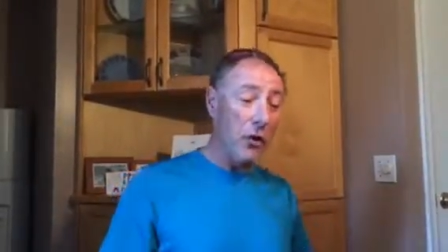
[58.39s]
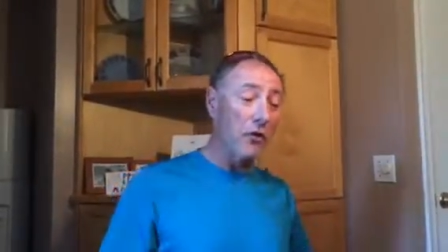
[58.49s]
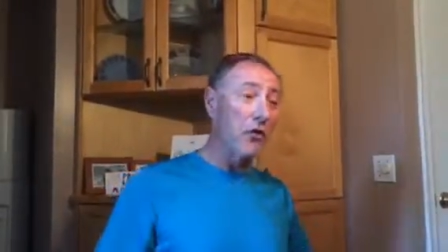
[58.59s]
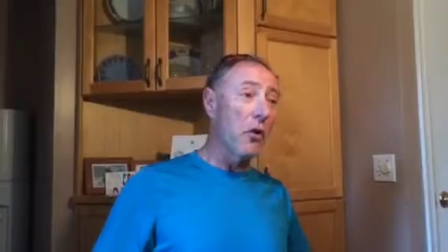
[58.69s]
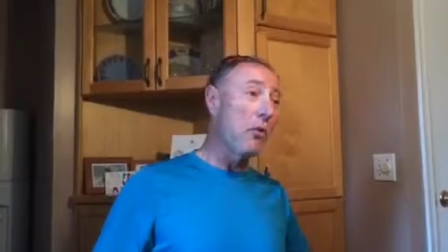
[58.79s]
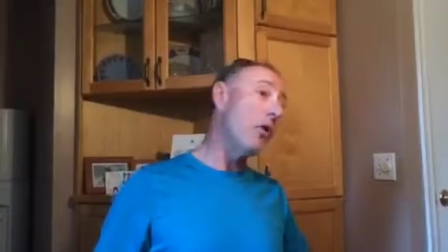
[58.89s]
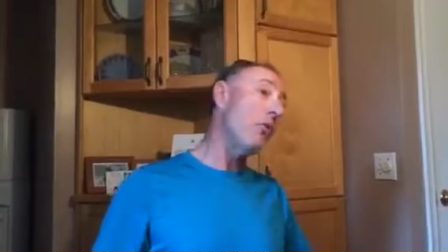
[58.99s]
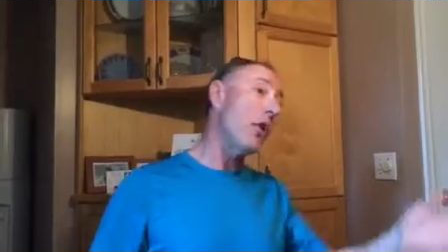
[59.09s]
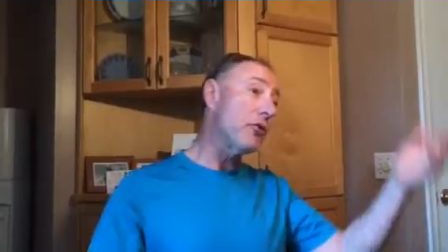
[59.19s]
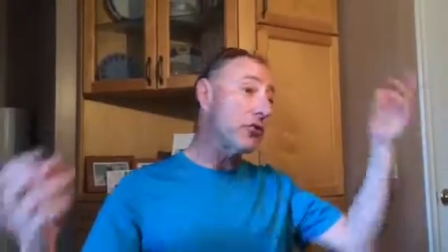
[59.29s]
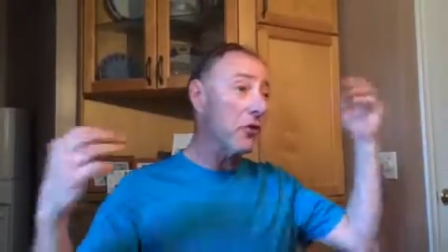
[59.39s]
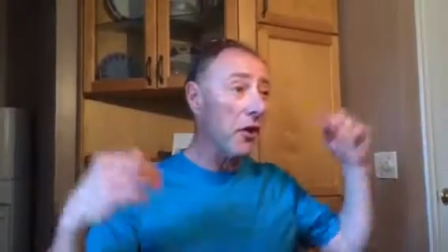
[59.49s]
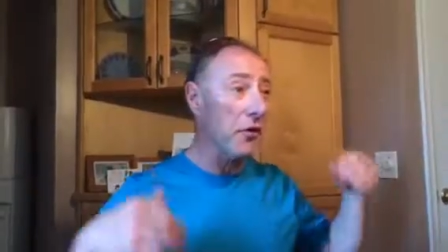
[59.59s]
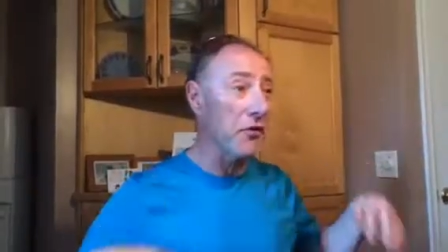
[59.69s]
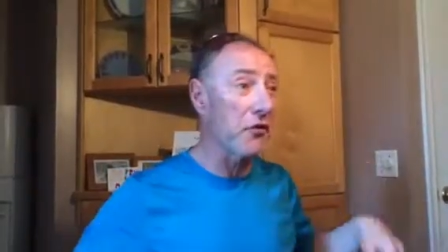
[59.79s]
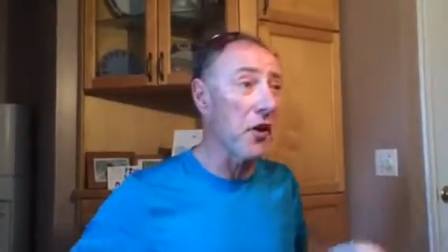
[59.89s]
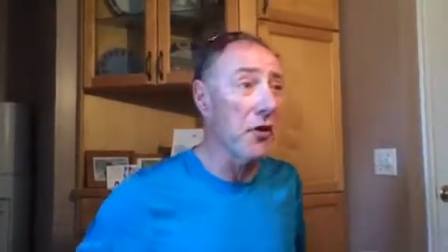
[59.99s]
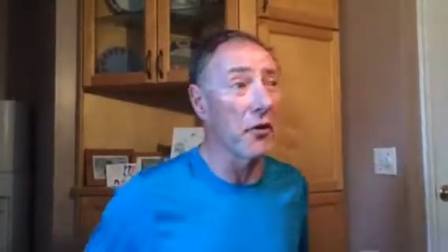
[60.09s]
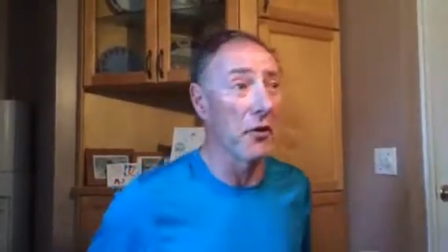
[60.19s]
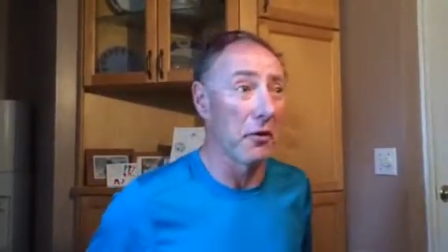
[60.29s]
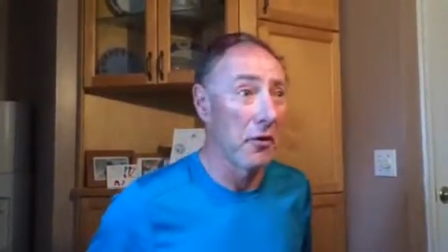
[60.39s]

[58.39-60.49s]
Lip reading: So he goes, well, why don't you guys stay there?